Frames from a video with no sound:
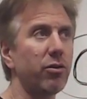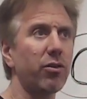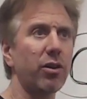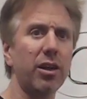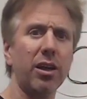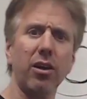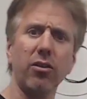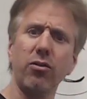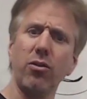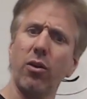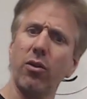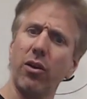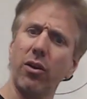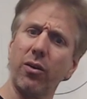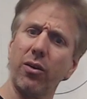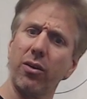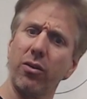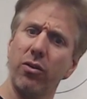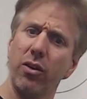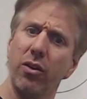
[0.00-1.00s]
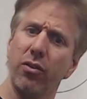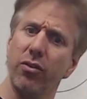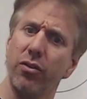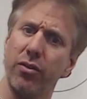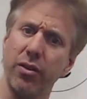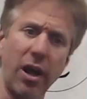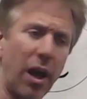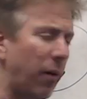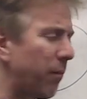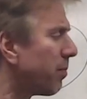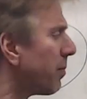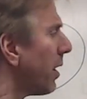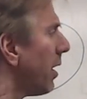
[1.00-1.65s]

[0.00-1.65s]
I guess, no longer exists now.